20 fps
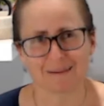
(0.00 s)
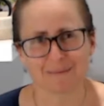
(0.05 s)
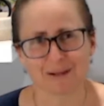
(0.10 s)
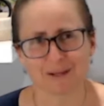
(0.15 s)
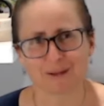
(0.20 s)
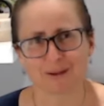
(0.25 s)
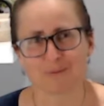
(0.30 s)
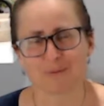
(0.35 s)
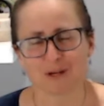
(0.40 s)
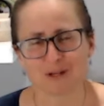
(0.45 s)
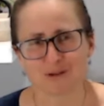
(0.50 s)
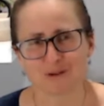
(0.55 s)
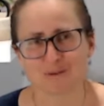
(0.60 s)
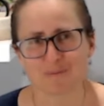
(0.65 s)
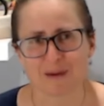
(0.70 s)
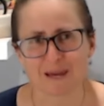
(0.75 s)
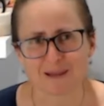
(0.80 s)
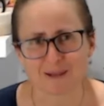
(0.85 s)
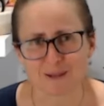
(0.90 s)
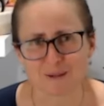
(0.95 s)
me know when you
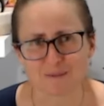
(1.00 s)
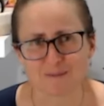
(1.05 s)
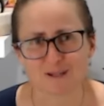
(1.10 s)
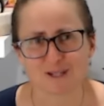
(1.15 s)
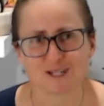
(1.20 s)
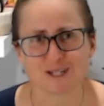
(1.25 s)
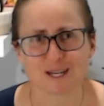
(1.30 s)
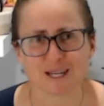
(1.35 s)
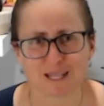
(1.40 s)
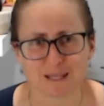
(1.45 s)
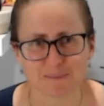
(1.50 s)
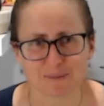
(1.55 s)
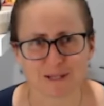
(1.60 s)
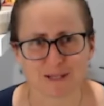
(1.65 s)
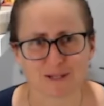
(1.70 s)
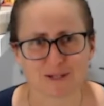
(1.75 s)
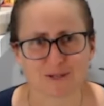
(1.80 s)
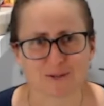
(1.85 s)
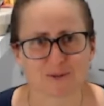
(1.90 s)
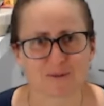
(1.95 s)
make them. Share the
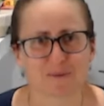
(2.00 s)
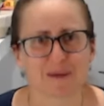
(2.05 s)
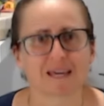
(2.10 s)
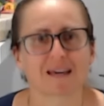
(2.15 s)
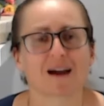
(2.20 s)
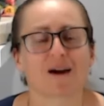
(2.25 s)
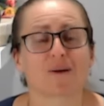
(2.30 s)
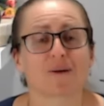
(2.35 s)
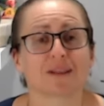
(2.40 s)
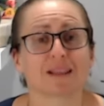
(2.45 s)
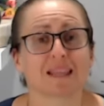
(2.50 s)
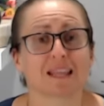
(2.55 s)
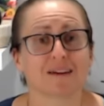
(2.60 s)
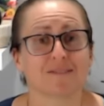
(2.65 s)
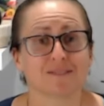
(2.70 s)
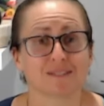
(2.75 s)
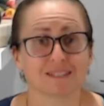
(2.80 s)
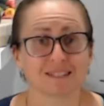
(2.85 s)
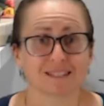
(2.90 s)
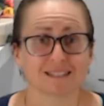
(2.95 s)
pictures with me. I would
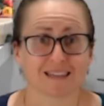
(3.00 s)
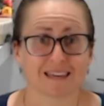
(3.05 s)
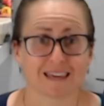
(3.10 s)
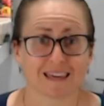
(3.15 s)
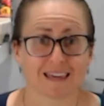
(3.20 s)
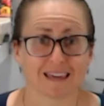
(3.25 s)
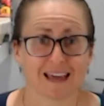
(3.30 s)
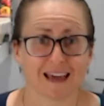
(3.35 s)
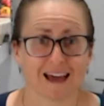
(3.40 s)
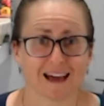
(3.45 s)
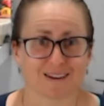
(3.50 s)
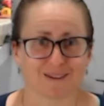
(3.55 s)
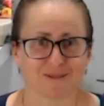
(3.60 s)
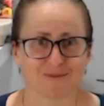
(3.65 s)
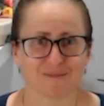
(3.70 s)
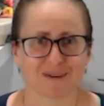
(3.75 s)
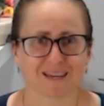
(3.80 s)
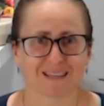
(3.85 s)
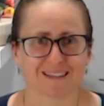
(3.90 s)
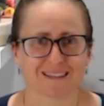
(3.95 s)
love to see how you
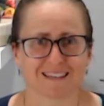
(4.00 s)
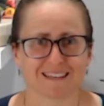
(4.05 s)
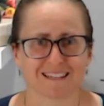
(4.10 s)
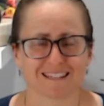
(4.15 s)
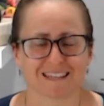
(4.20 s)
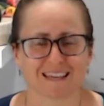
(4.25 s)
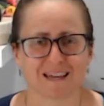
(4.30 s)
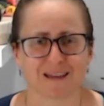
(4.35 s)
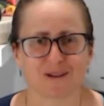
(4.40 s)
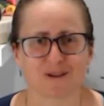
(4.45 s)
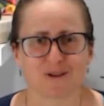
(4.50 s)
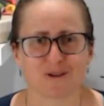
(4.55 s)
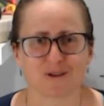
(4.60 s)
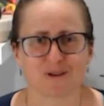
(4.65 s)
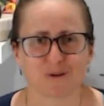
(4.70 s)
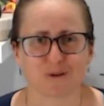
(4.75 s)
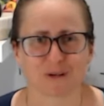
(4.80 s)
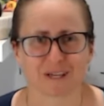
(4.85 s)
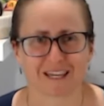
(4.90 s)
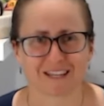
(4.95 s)
make these in
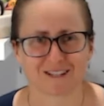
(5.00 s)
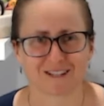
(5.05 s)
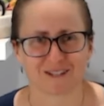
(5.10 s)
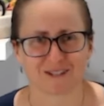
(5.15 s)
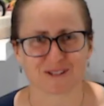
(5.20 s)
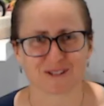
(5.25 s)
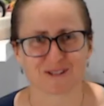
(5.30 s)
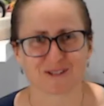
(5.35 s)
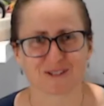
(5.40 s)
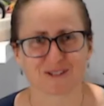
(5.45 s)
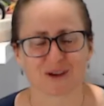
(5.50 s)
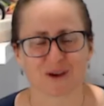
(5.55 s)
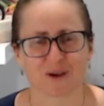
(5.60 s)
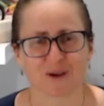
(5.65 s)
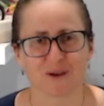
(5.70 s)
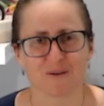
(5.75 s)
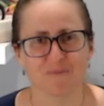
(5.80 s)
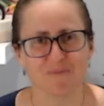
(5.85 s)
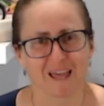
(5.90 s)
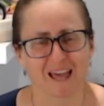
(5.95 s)
your kitchen. So
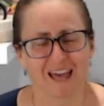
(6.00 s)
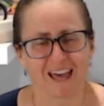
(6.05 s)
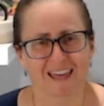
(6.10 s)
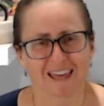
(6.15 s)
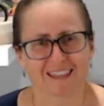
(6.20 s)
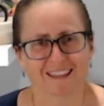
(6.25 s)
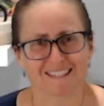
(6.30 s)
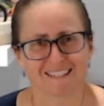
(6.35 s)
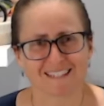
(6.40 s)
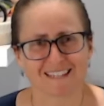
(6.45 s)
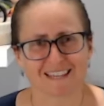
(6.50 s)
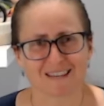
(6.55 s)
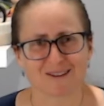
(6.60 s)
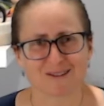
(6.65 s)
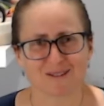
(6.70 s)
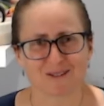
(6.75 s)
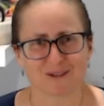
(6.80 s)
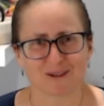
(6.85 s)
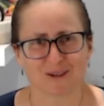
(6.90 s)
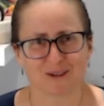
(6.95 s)
see you
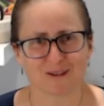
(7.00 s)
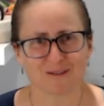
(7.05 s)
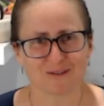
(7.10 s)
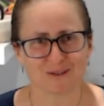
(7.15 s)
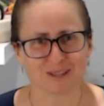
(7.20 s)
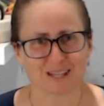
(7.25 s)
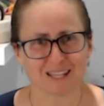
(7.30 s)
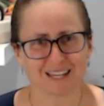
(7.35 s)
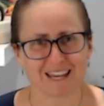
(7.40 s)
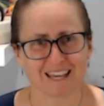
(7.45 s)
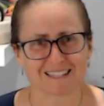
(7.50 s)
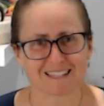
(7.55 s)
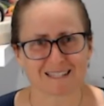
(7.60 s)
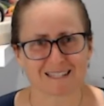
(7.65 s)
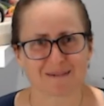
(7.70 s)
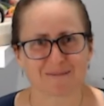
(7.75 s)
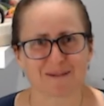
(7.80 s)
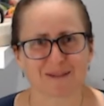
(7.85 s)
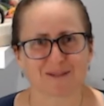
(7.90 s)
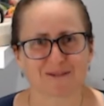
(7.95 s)
soon for the next
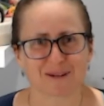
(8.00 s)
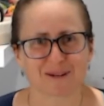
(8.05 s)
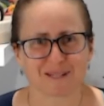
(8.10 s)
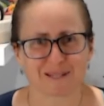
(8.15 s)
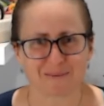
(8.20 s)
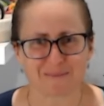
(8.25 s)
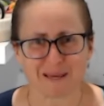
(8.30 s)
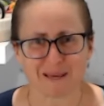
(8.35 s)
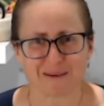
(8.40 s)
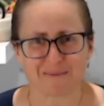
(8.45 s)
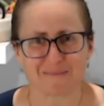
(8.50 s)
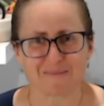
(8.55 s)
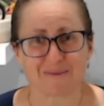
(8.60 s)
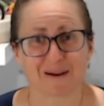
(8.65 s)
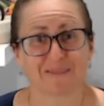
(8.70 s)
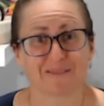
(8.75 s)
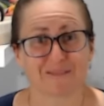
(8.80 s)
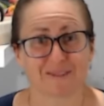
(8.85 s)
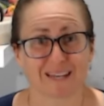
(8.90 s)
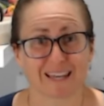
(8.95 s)
step of this recipe.
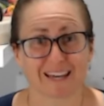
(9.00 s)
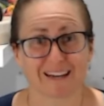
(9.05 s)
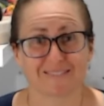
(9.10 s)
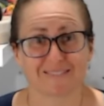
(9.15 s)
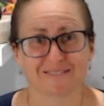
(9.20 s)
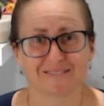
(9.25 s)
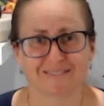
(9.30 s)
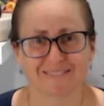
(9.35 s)
Bye for now.